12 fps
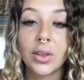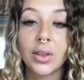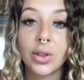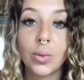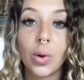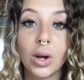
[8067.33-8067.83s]

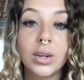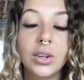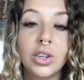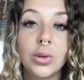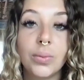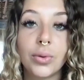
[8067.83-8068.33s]
the one
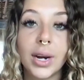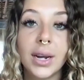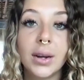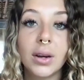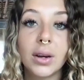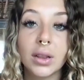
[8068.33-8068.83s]
to
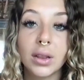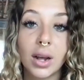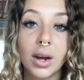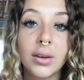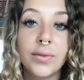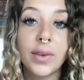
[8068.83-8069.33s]
bring
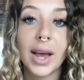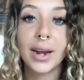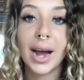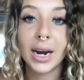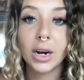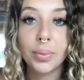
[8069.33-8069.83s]
love and
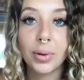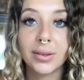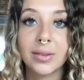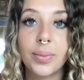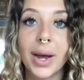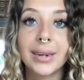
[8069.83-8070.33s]
higher
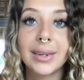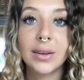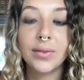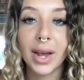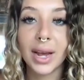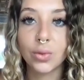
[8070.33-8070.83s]

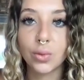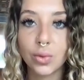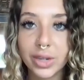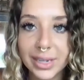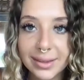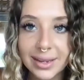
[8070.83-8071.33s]
perspective and
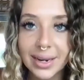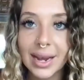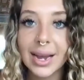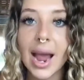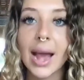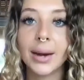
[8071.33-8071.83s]

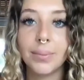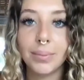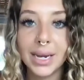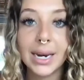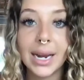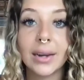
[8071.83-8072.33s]
reasoning and
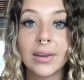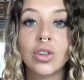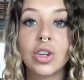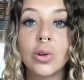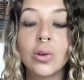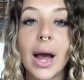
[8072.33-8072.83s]
meaning
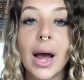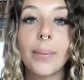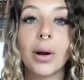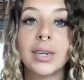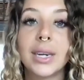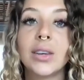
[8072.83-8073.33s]
to that
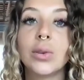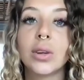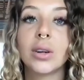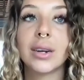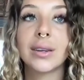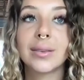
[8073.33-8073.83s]

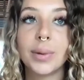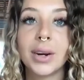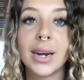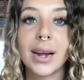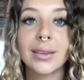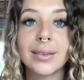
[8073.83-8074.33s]
particular
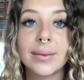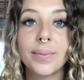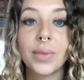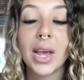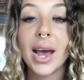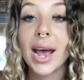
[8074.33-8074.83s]
experience.
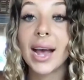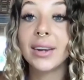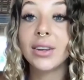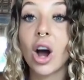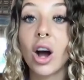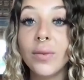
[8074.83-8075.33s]

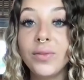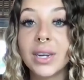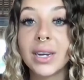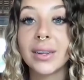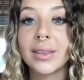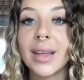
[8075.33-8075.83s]
And
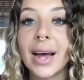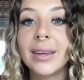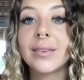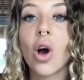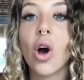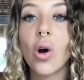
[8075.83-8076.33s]
often that
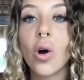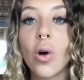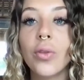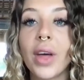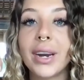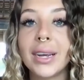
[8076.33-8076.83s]
is
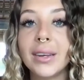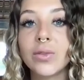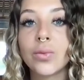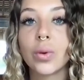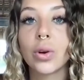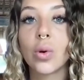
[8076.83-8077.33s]
all that
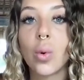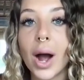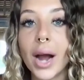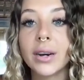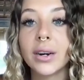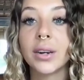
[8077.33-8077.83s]
is
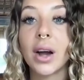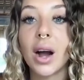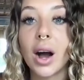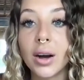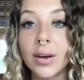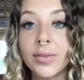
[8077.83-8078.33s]
required
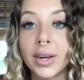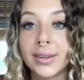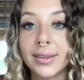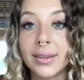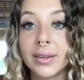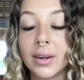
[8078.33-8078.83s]
of
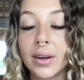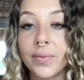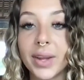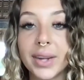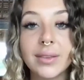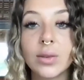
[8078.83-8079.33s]
it.
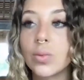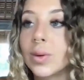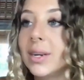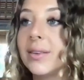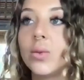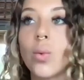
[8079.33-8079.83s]
That's the
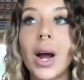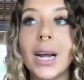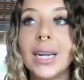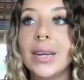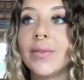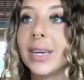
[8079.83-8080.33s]
reason why
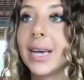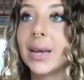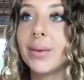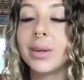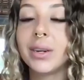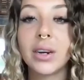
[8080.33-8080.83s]
it even
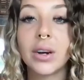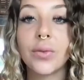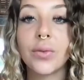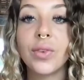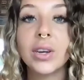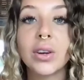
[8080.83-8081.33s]
came into your
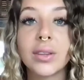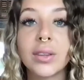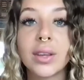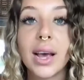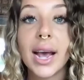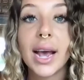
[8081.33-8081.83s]
field,
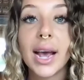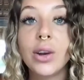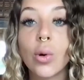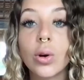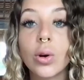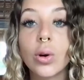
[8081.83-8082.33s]
in
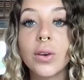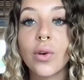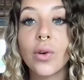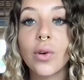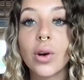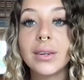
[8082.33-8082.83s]
order
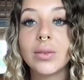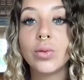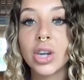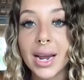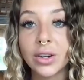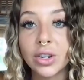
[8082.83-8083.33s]
for it to
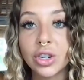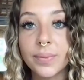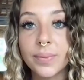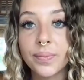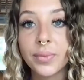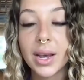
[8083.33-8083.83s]

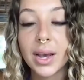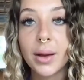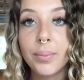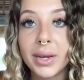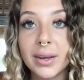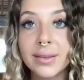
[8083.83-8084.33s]
change.
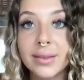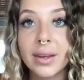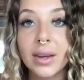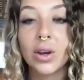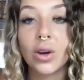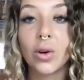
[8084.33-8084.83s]
Because
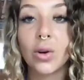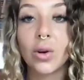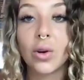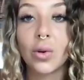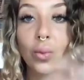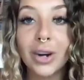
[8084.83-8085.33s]

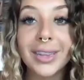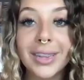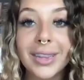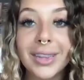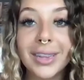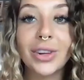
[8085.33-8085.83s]
we are
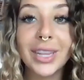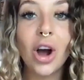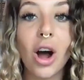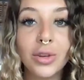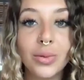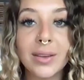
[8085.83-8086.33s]
literally
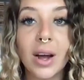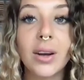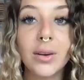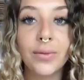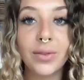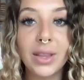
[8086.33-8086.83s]
conduits
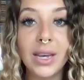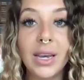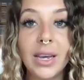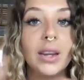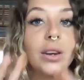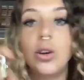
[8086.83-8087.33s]
of
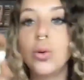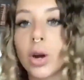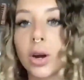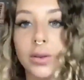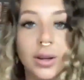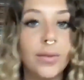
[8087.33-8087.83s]
the
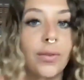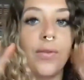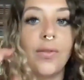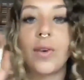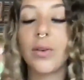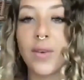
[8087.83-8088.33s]
new earth, of
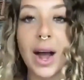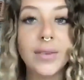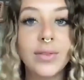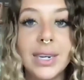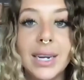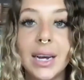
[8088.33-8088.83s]

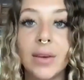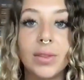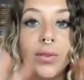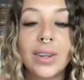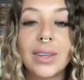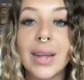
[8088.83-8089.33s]
5D, of
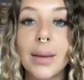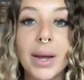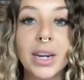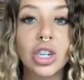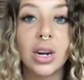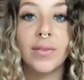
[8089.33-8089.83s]
the fifth
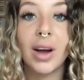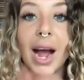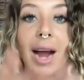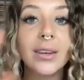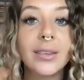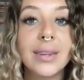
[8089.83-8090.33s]
dimension, of a
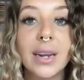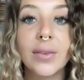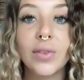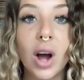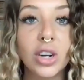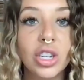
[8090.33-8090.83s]
higher state
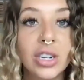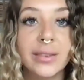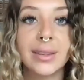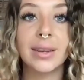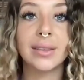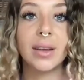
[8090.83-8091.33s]
of
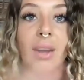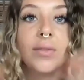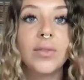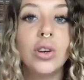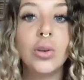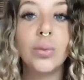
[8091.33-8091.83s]
consciousness,
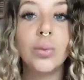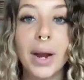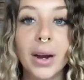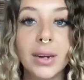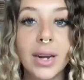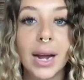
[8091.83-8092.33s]
of the new
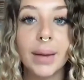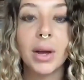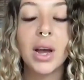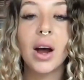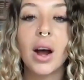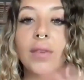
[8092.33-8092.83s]
paradigm,
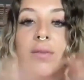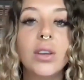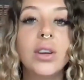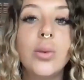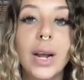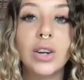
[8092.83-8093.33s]
of the new
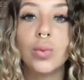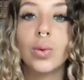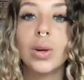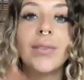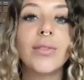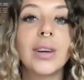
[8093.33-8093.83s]
age,
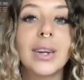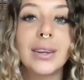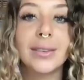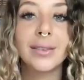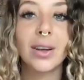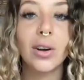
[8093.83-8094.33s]
whatever it is.
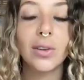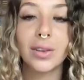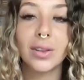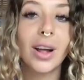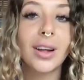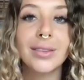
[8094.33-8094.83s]

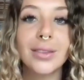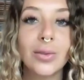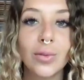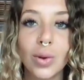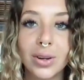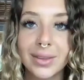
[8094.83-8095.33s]
Lots of those
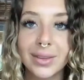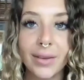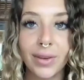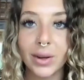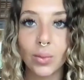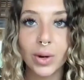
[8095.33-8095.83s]
words have like
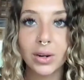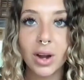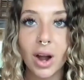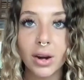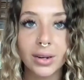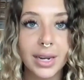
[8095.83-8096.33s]
weird
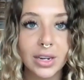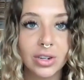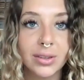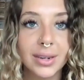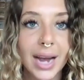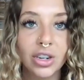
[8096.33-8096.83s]
connotations
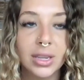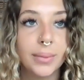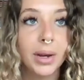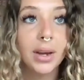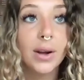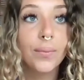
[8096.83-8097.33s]
attached to them.
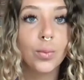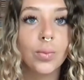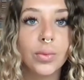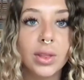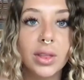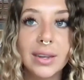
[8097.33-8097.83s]

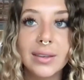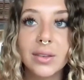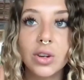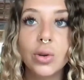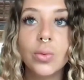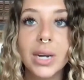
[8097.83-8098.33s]
This
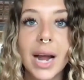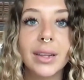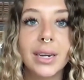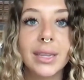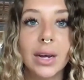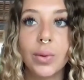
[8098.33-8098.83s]
new
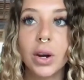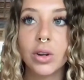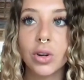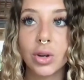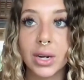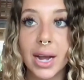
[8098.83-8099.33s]
reality that we are
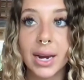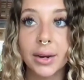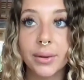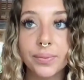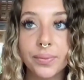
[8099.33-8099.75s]
creating,